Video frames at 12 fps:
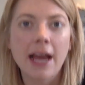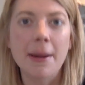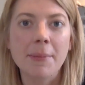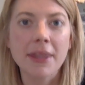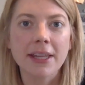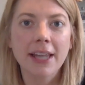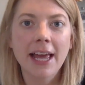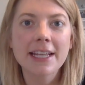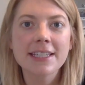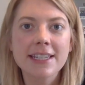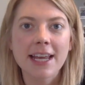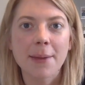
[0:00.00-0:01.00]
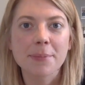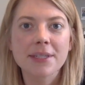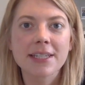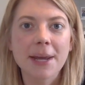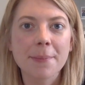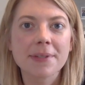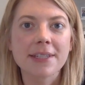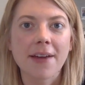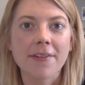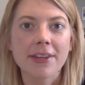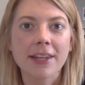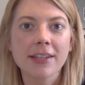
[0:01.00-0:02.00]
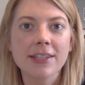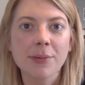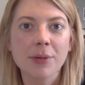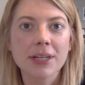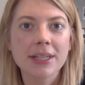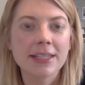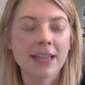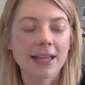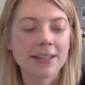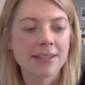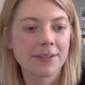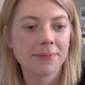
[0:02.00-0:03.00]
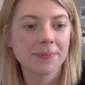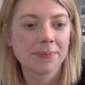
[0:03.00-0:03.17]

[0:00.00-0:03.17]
I'm on the last step, step 7. Let's see what it says.